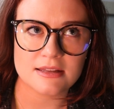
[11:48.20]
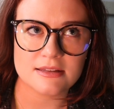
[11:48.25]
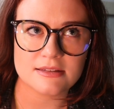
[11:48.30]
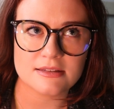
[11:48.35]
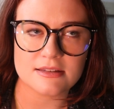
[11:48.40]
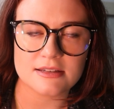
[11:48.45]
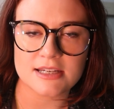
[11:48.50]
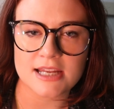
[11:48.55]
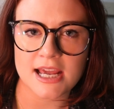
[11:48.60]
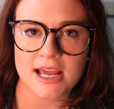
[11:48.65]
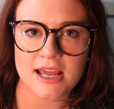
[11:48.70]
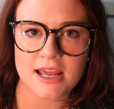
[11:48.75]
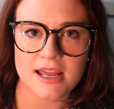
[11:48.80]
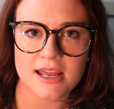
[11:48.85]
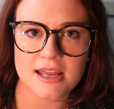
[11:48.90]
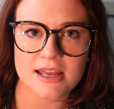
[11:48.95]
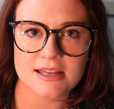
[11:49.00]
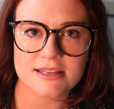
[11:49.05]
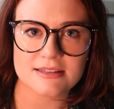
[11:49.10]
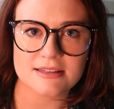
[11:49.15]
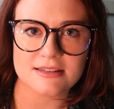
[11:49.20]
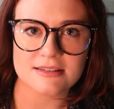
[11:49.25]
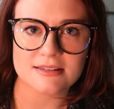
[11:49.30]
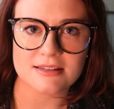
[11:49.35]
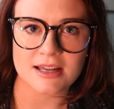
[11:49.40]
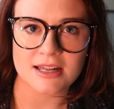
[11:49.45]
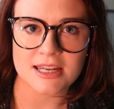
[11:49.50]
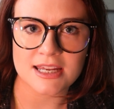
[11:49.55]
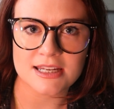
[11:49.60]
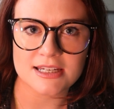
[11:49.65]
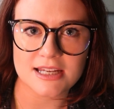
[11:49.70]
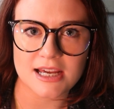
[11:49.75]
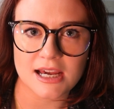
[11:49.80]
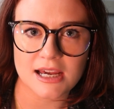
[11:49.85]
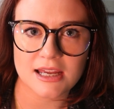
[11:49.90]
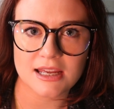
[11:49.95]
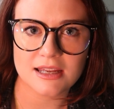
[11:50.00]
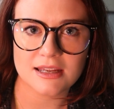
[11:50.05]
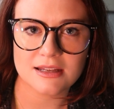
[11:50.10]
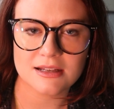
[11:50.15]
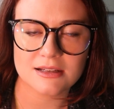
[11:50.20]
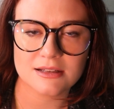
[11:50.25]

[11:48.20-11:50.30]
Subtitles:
"Today is a sunny day."